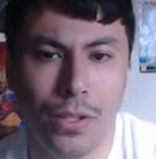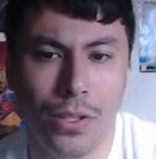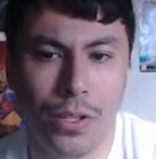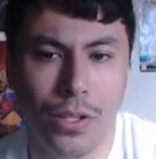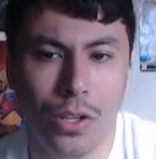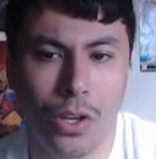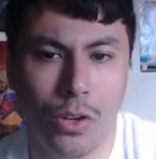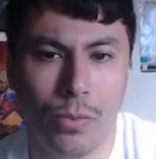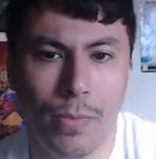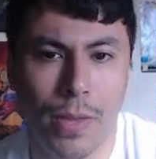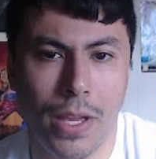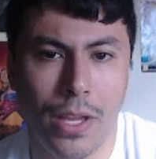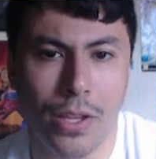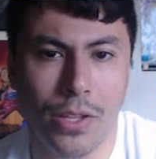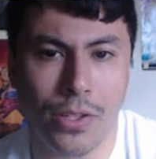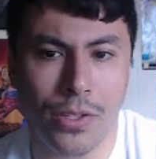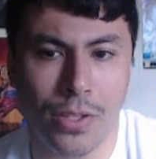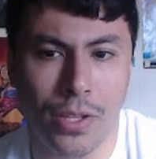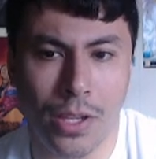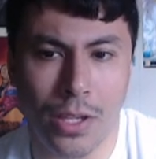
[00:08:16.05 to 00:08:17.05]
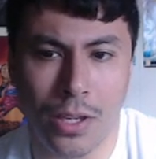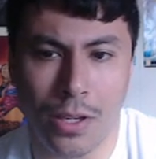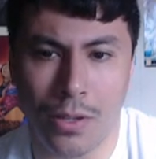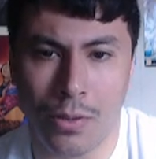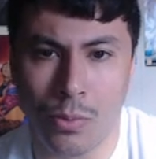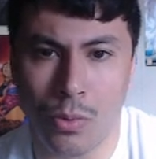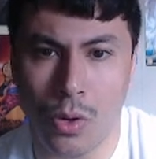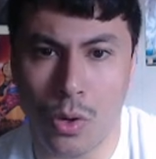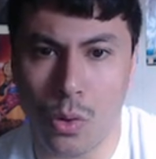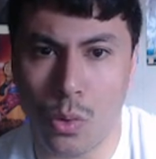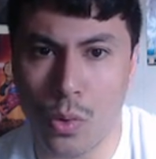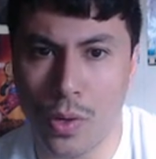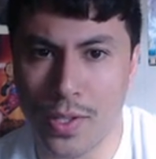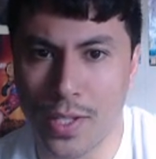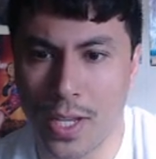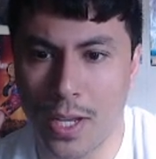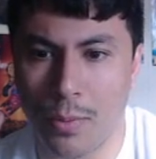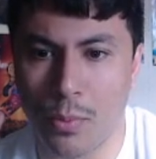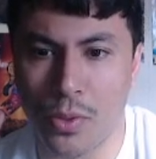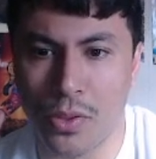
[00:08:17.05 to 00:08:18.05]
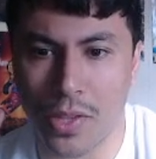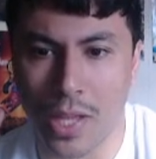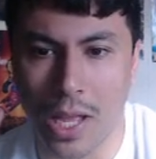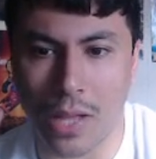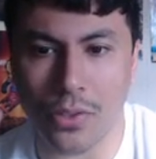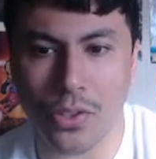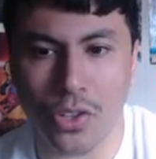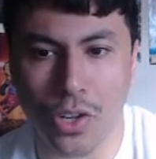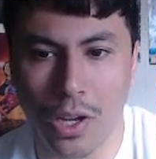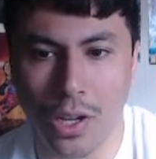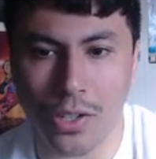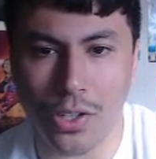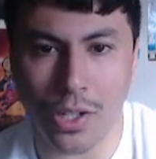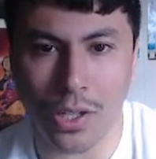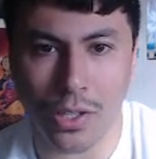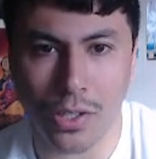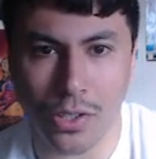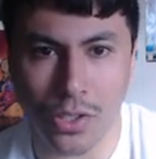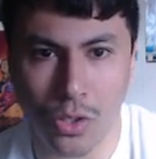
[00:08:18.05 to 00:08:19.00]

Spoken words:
Cone Magus will always help with countercharging